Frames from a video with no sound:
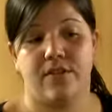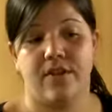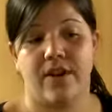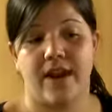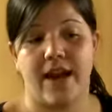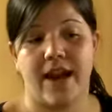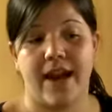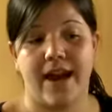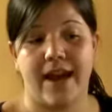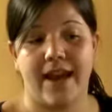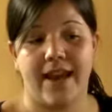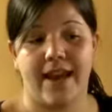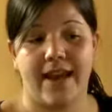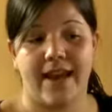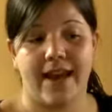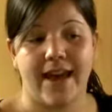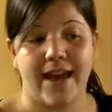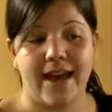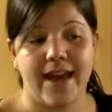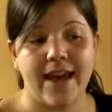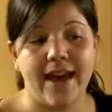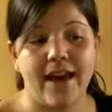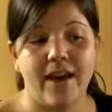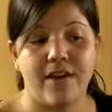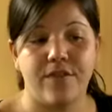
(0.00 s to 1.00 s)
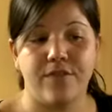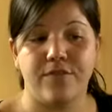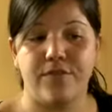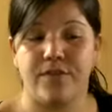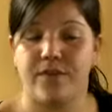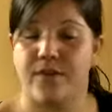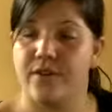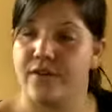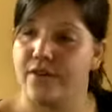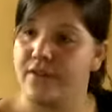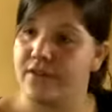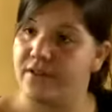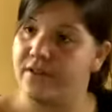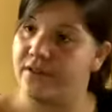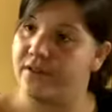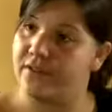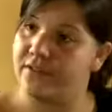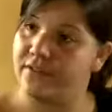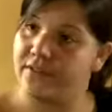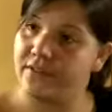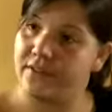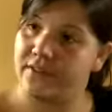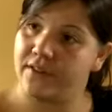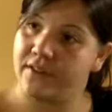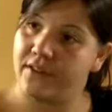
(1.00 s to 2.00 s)
I have
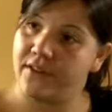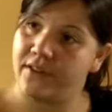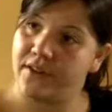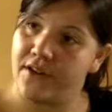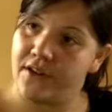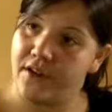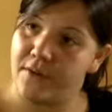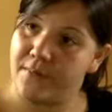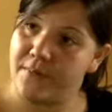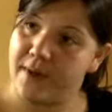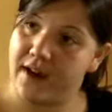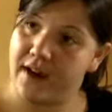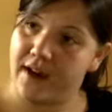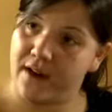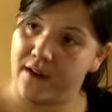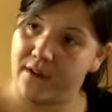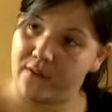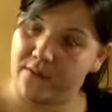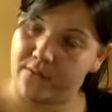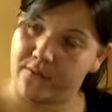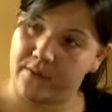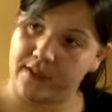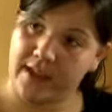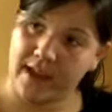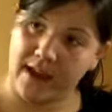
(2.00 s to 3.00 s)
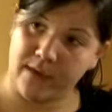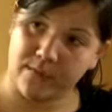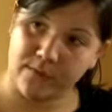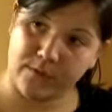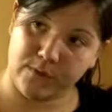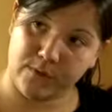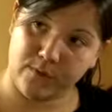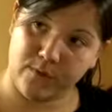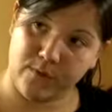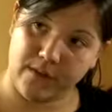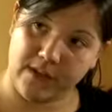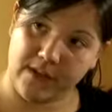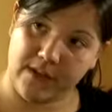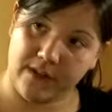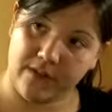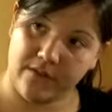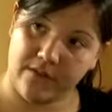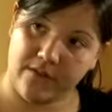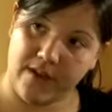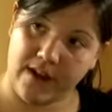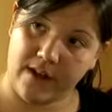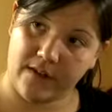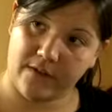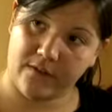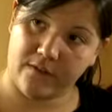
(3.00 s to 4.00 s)
heard about when I was walking
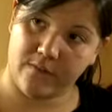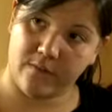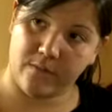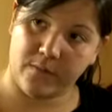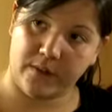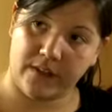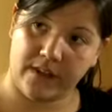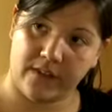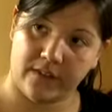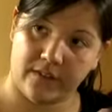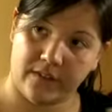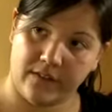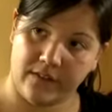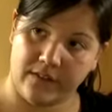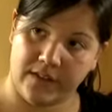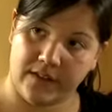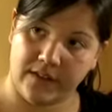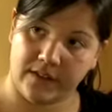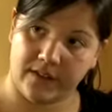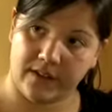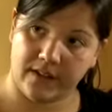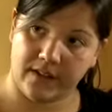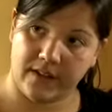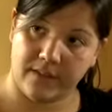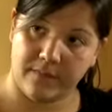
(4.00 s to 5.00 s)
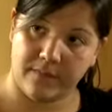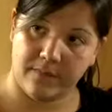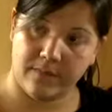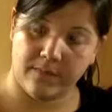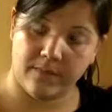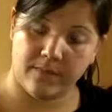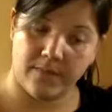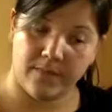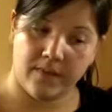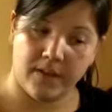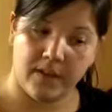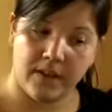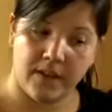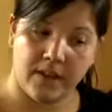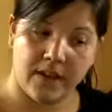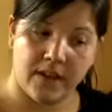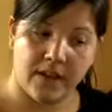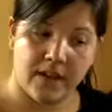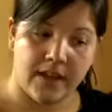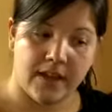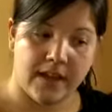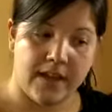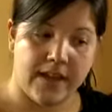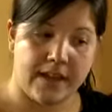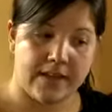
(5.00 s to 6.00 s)
around monitoring them.
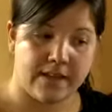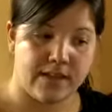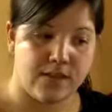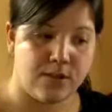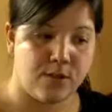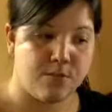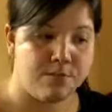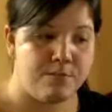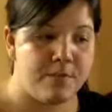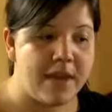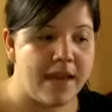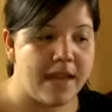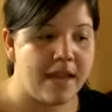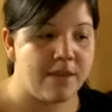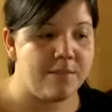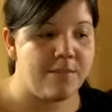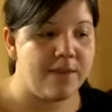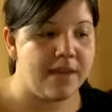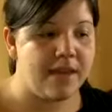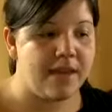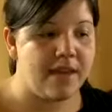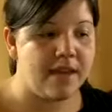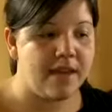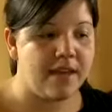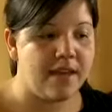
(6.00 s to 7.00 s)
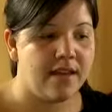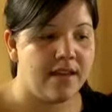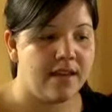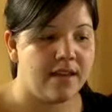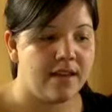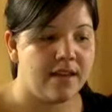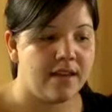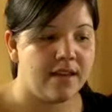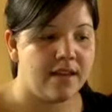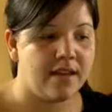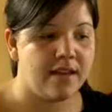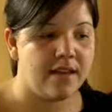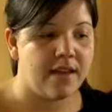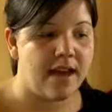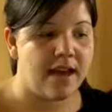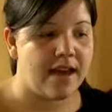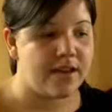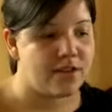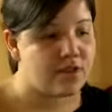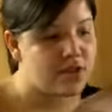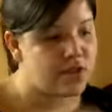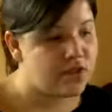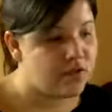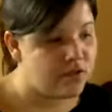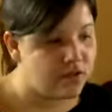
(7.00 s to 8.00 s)
And so maybe I
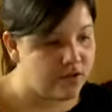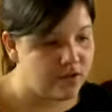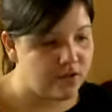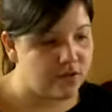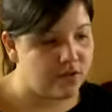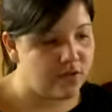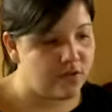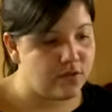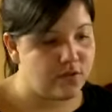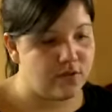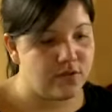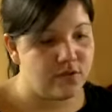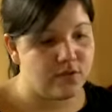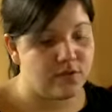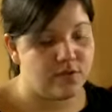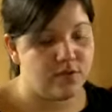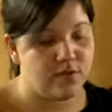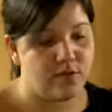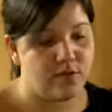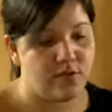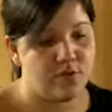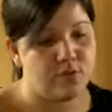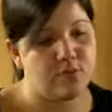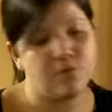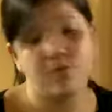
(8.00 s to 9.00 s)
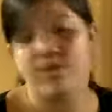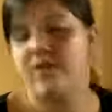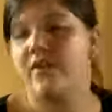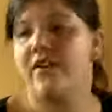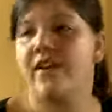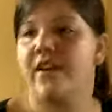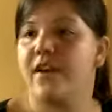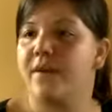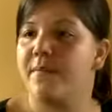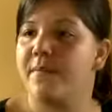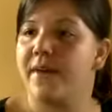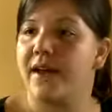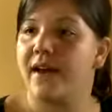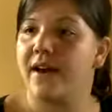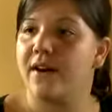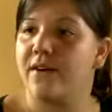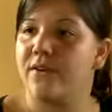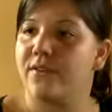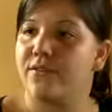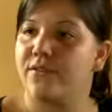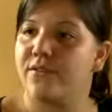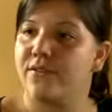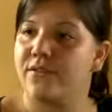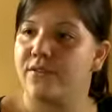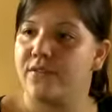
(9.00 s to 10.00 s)
shouldn't worry
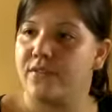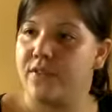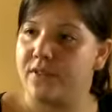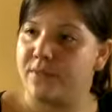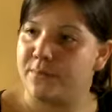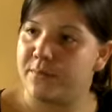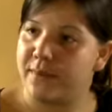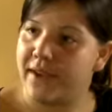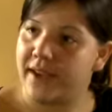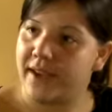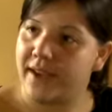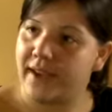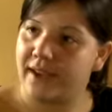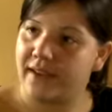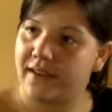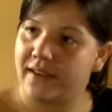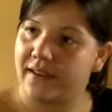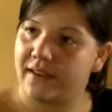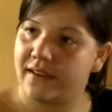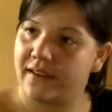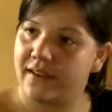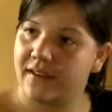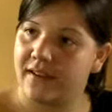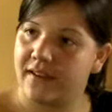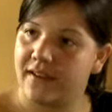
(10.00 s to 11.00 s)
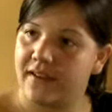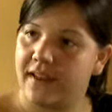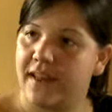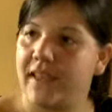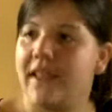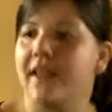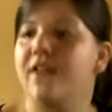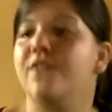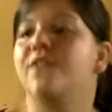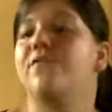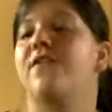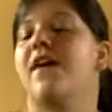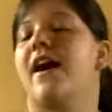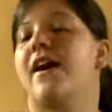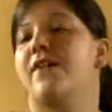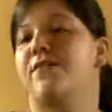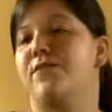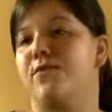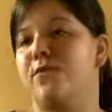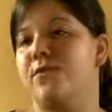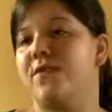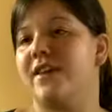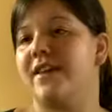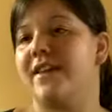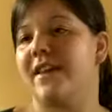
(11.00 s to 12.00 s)
about feedback if I've
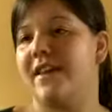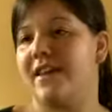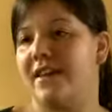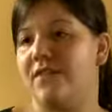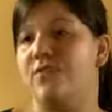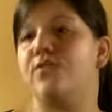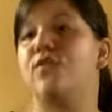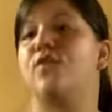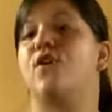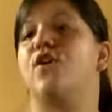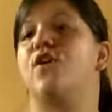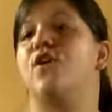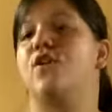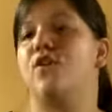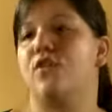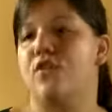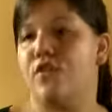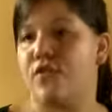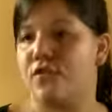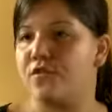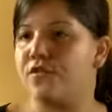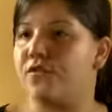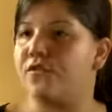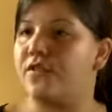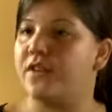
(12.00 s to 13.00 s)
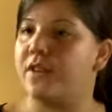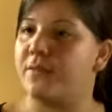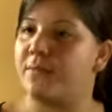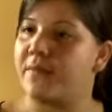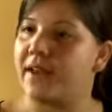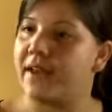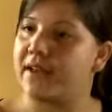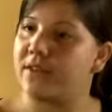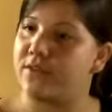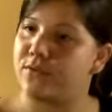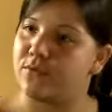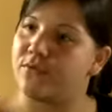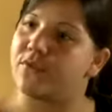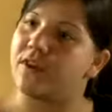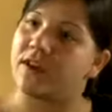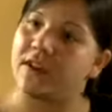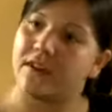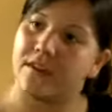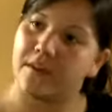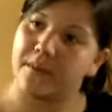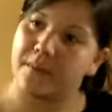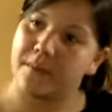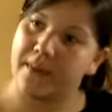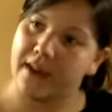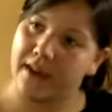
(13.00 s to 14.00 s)
already given a lot of feedback during
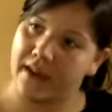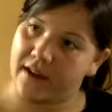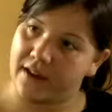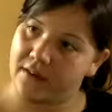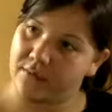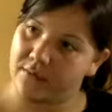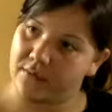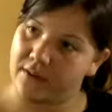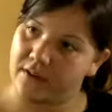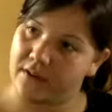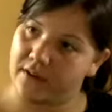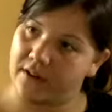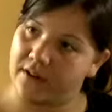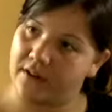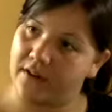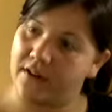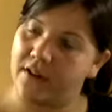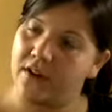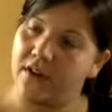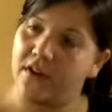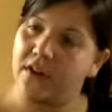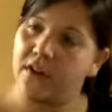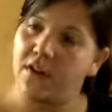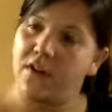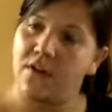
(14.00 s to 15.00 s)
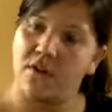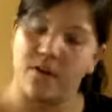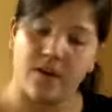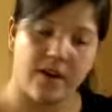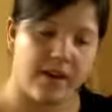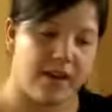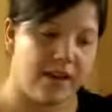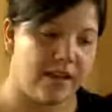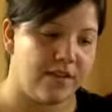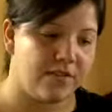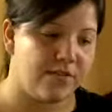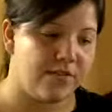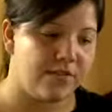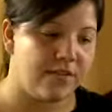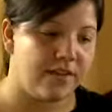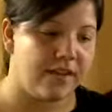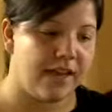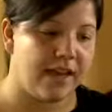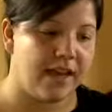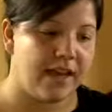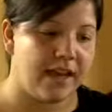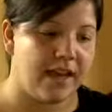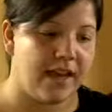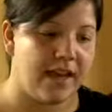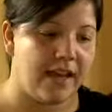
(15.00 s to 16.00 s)
the pair work, or if
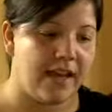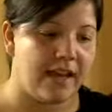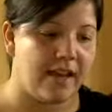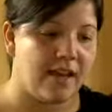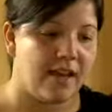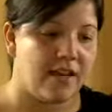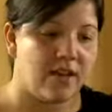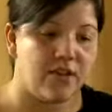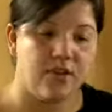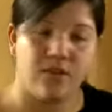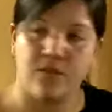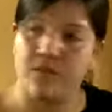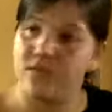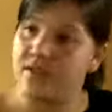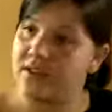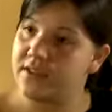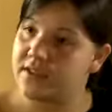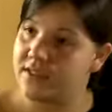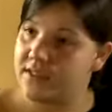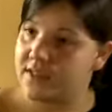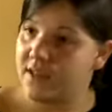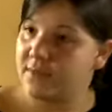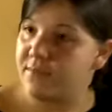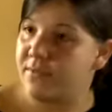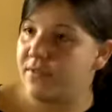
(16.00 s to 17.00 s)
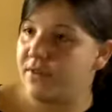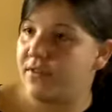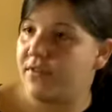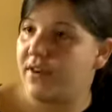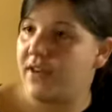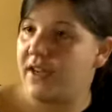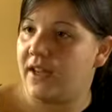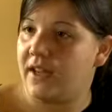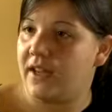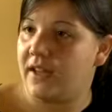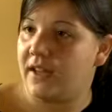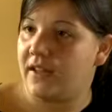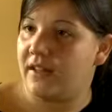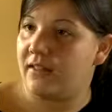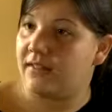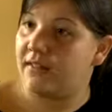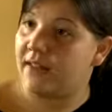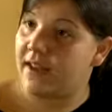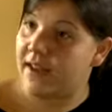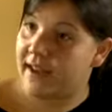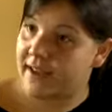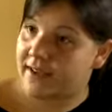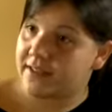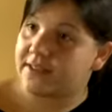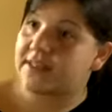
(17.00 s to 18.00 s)
they do the summary
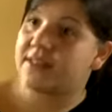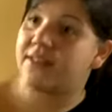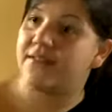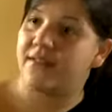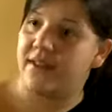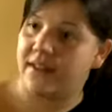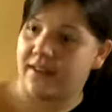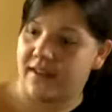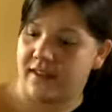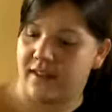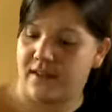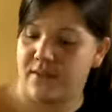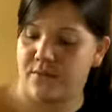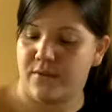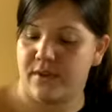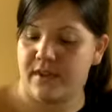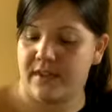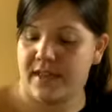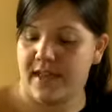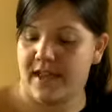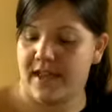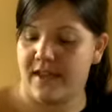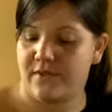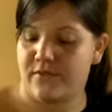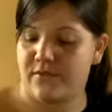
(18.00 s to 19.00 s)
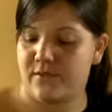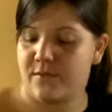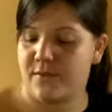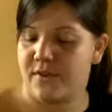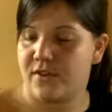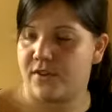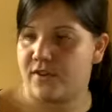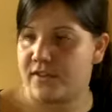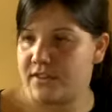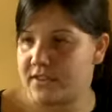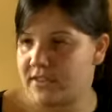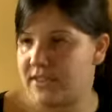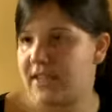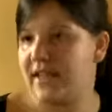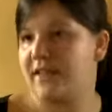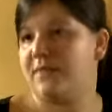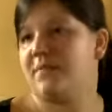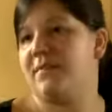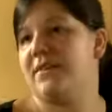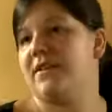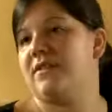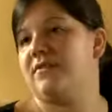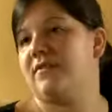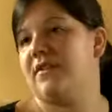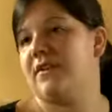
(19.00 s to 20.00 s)
activity where they have to match the
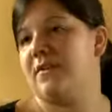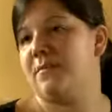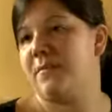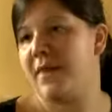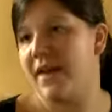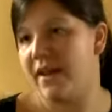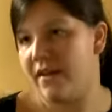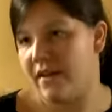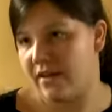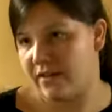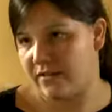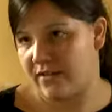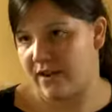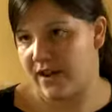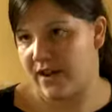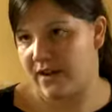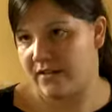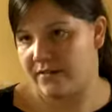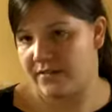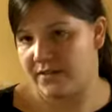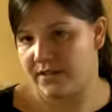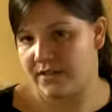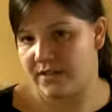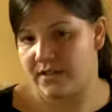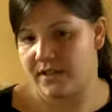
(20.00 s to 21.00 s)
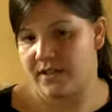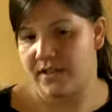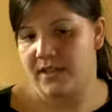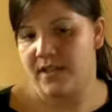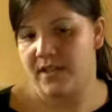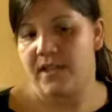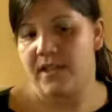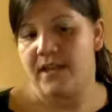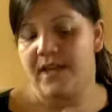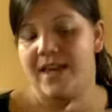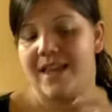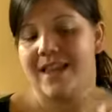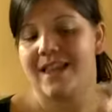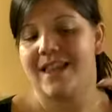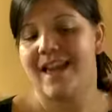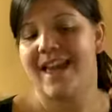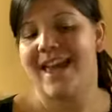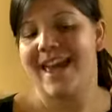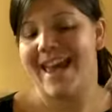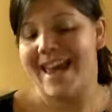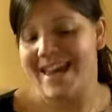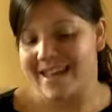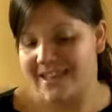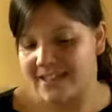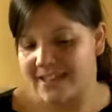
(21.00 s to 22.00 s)
statements with the paragraphs, and I
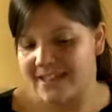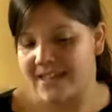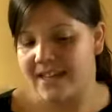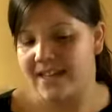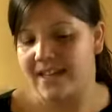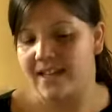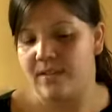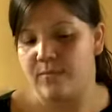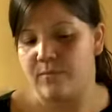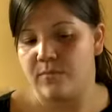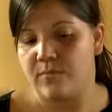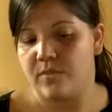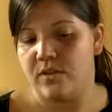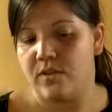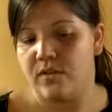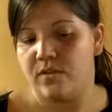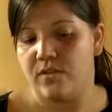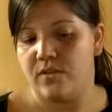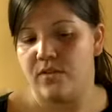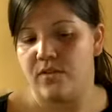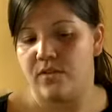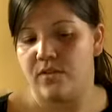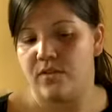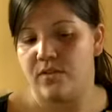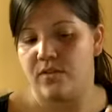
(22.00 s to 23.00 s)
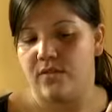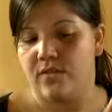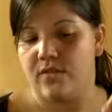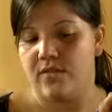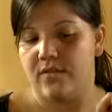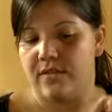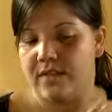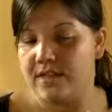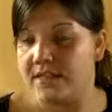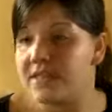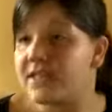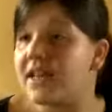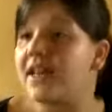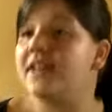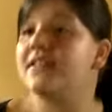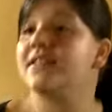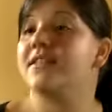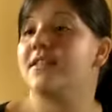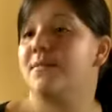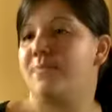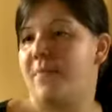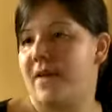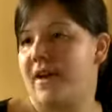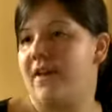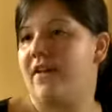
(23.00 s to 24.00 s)
ask them to discuss
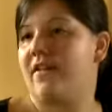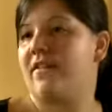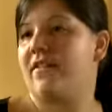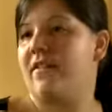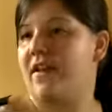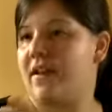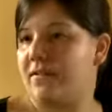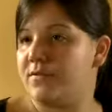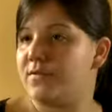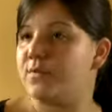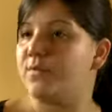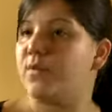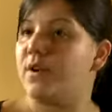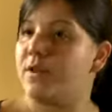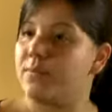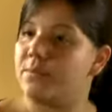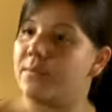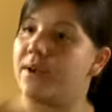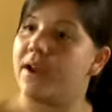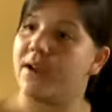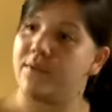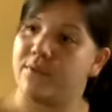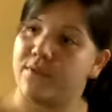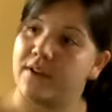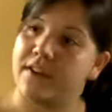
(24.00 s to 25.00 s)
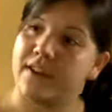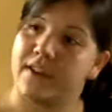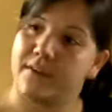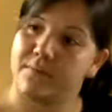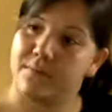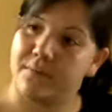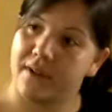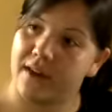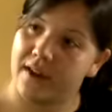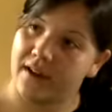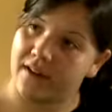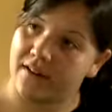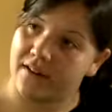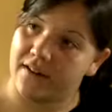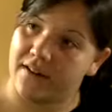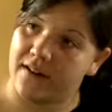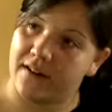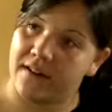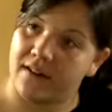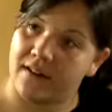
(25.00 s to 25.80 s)
the paragraphs one by one in pair,